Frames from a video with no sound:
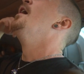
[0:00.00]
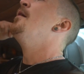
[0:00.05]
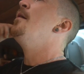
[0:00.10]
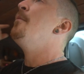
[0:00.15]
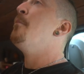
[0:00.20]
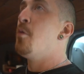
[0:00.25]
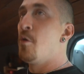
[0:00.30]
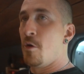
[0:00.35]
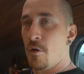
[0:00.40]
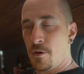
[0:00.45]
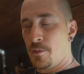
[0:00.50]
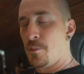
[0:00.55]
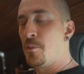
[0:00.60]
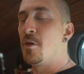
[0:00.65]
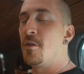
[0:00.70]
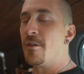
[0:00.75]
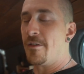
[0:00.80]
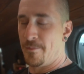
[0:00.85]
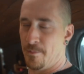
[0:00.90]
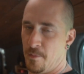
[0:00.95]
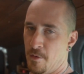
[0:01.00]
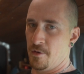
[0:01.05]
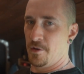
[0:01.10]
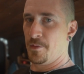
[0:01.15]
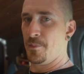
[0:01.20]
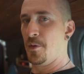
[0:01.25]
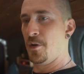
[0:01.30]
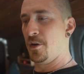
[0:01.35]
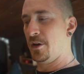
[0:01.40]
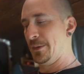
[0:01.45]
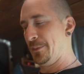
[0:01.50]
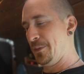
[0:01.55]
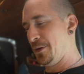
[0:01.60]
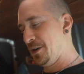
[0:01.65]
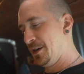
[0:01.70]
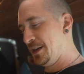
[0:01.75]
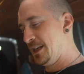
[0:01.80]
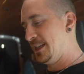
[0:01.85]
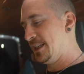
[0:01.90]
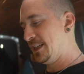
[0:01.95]
More and more.
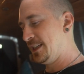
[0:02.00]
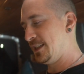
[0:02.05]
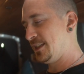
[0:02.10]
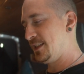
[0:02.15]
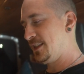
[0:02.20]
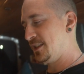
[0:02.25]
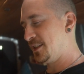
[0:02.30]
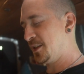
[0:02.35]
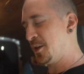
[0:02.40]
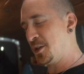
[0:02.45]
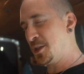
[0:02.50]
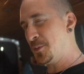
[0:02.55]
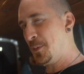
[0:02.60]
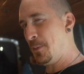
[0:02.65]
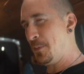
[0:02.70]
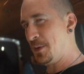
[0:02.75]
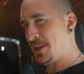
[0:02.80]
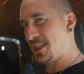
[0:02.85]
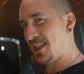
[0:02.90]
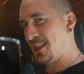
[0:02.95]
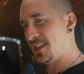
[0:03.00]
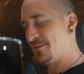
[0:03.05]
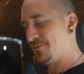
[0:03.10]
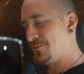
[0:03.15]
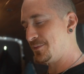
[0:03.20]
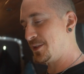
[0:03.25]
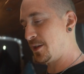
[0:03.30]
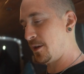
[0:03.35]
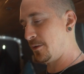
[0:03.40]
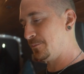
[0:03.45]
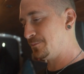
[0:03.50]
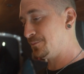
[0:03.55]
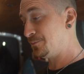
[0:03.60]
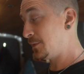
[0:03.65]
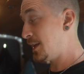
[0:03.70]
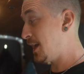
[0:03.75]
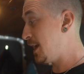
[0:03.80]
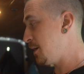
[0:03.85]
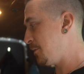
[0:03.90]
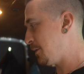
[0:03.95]
It's good to be busy. So,
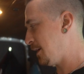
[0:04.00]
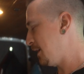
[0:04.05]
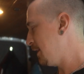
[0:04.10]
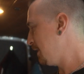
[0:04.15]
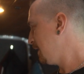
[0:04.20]
anyway,